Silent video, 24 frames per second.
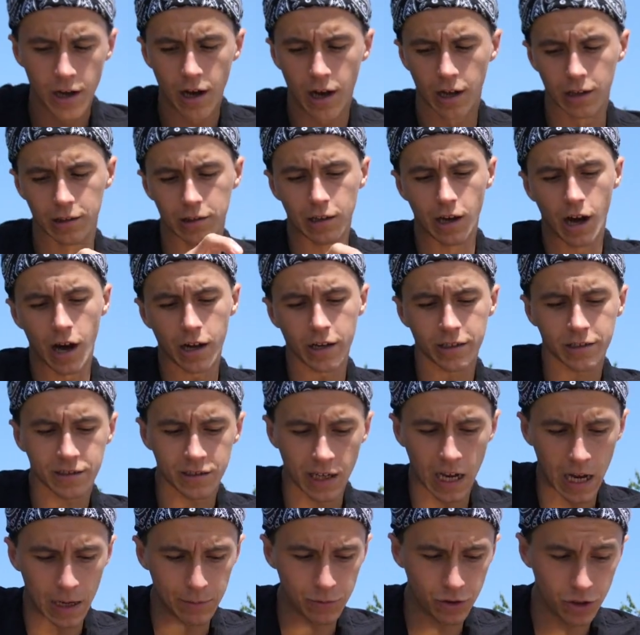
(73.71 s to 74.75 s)
A lot of
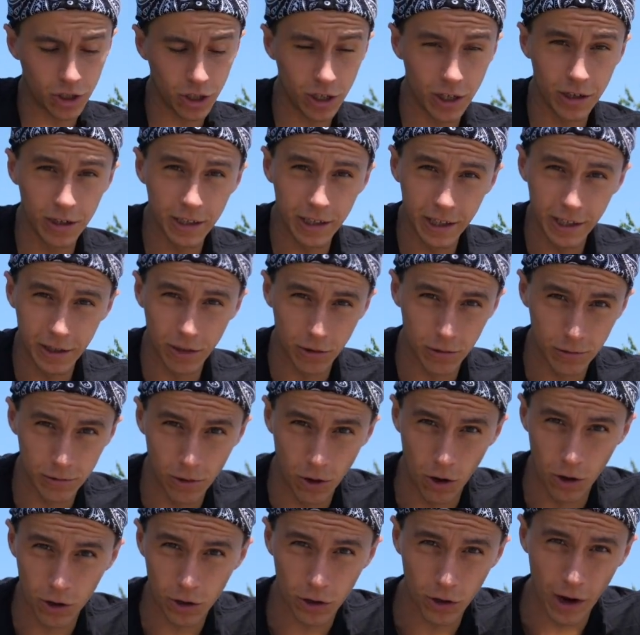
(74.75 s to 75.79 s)
times you're gonna need a
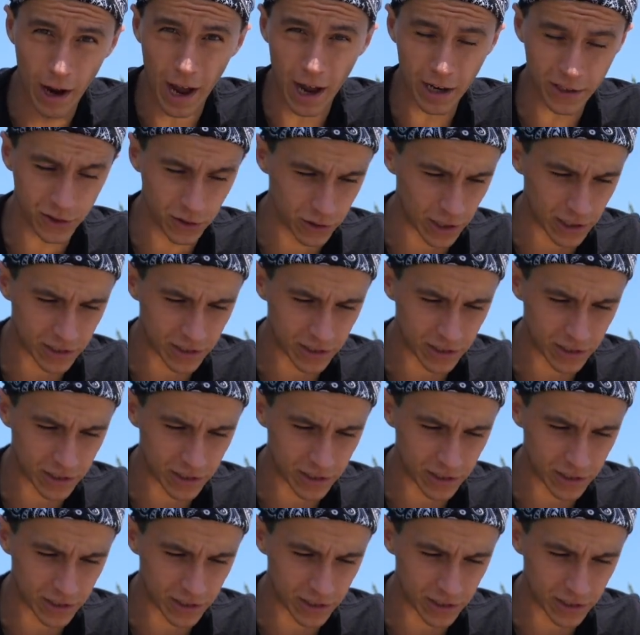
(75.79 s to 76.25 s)
longer axle.